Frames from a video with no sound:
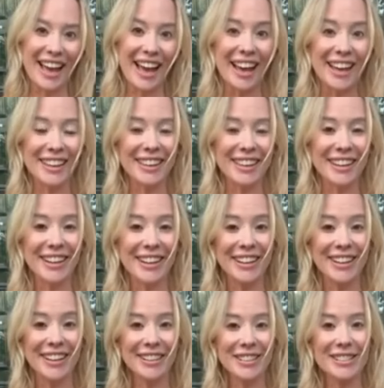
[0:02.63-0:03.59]
Hi
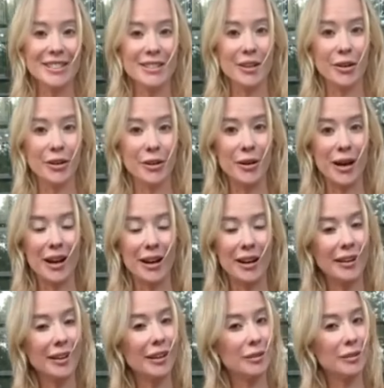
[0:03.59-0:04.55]
there, so
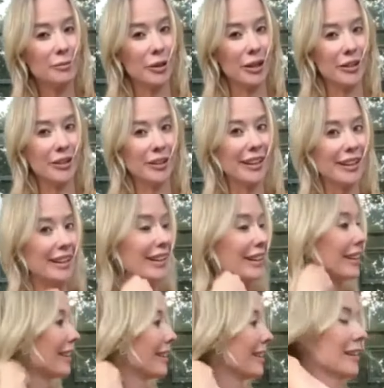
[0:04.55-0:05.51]
I am
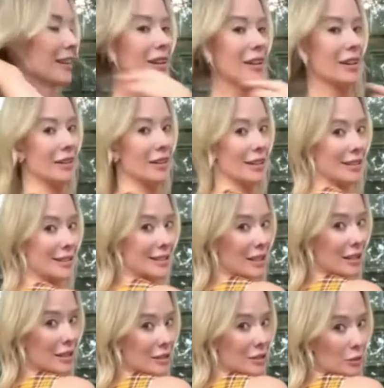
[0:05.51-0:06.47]
wearing this
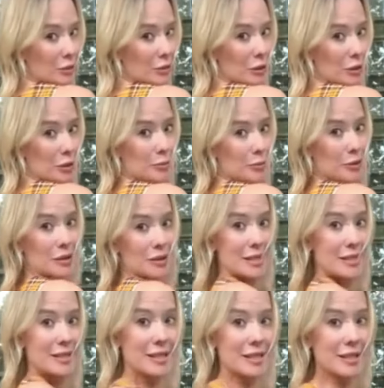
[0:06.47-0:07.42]
adorable
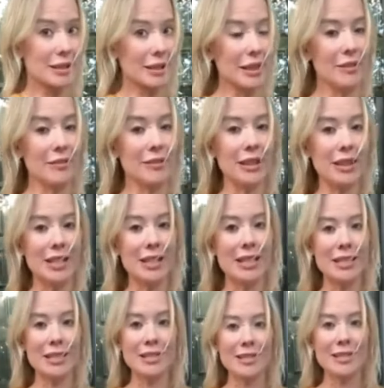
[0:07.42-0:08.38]

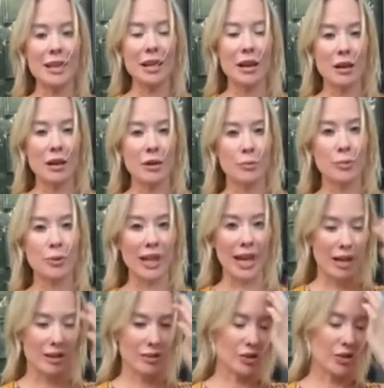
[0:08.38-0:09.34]
sleeveless
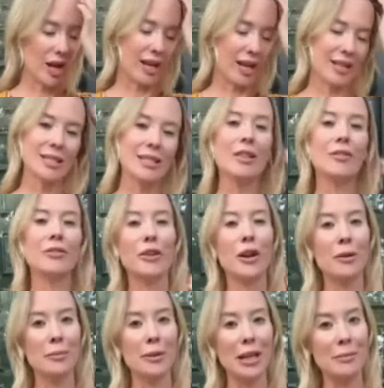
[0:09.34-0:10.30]
plaid dress
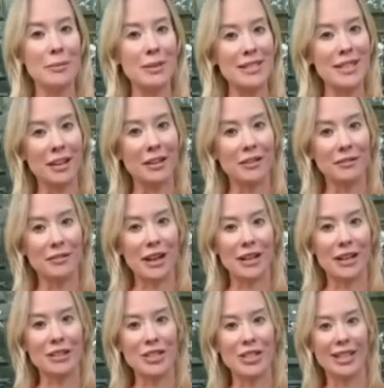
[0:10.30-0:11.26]
from Amazon
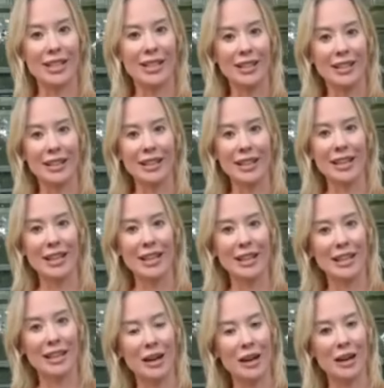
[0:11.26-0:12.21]
Fashion.
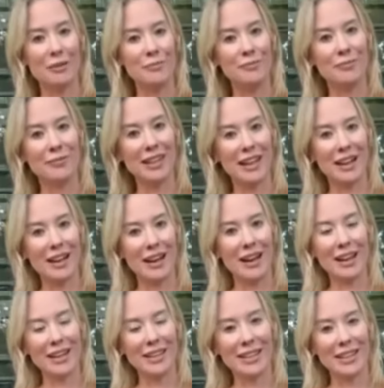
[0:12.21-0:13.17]
Um,
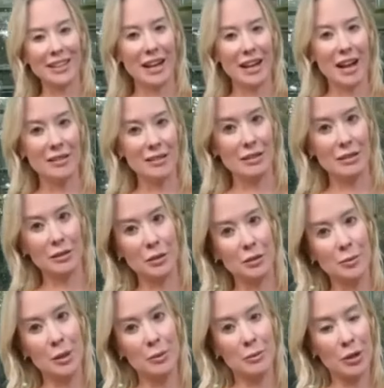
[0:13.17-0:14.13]
I think it has a little
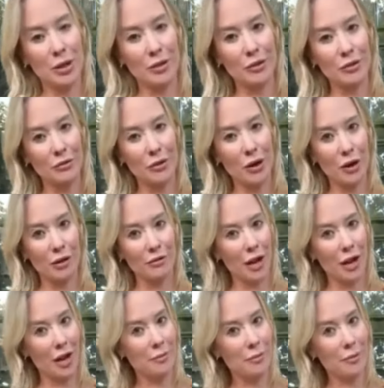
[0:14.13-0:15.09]
bit more of a fall
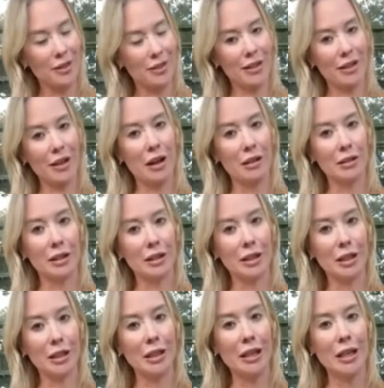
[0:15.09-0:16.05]
vibe with the
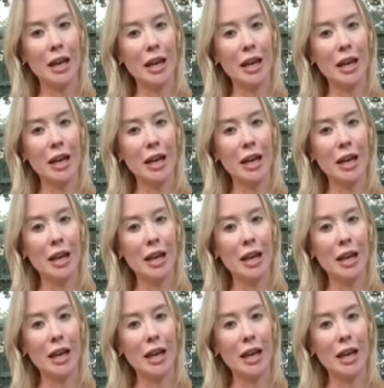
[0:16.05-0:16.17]
color